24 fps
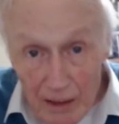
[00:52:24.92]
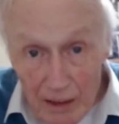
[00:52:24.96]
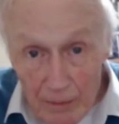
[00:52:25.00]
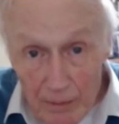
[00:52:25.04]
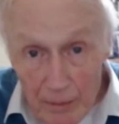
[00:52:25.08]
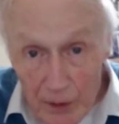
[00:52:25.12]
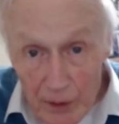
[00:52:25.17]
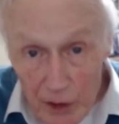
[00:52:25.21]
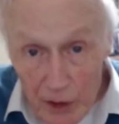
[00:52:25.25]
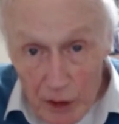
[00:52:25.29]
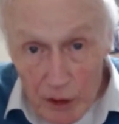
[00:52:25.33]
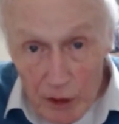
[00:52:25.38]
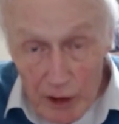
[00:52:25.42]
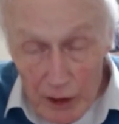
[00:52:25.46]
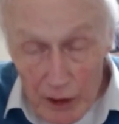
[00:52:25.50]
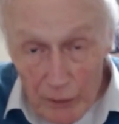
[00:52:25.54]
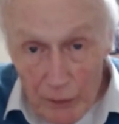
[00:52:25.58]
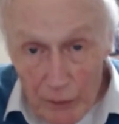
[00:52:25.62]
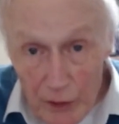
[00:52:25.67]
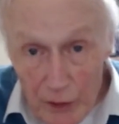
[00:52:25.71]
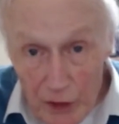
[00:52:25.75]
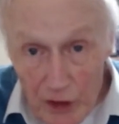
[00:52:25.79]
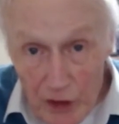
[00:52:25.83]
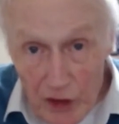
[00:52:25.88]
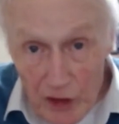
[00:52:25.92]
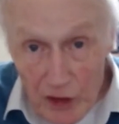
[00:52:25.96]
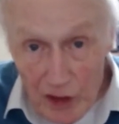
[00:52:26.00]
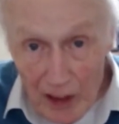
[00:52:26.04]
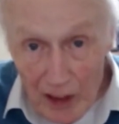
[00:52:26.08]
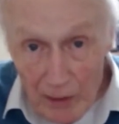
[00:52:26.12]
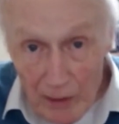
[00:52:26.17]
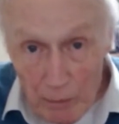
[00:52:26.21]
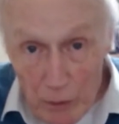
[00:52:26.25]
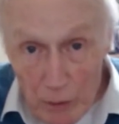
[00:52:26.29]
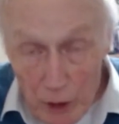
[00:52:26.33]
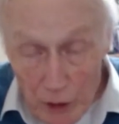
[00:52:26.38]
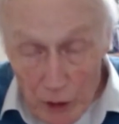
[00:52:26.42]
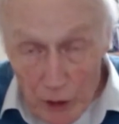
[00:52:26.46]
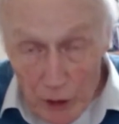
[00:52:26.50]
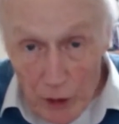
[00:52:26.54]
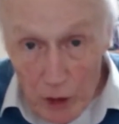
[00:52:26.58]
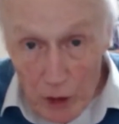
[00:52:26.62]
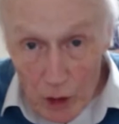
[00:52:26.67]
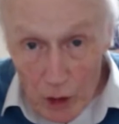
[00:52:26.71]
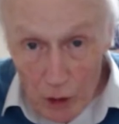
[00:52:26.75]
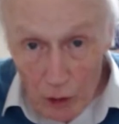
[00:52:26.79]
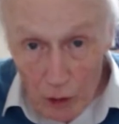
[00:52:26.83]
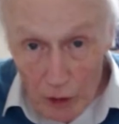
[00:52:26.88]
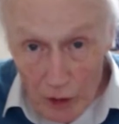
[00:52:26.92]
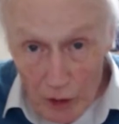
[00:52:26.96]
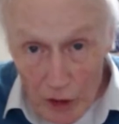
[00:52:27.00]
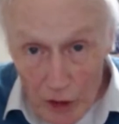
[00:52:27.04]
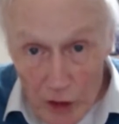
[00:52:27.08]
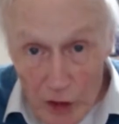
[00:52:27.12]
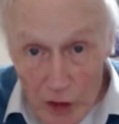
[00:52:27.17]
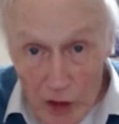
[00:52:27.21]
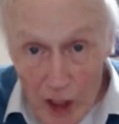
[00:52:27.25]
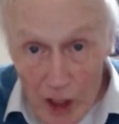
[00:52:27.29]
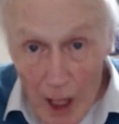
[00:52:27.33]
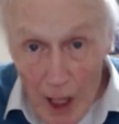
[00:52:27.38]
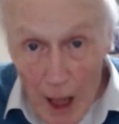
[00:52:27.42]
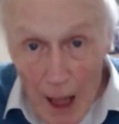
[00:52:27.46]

degree in physics at Merton College,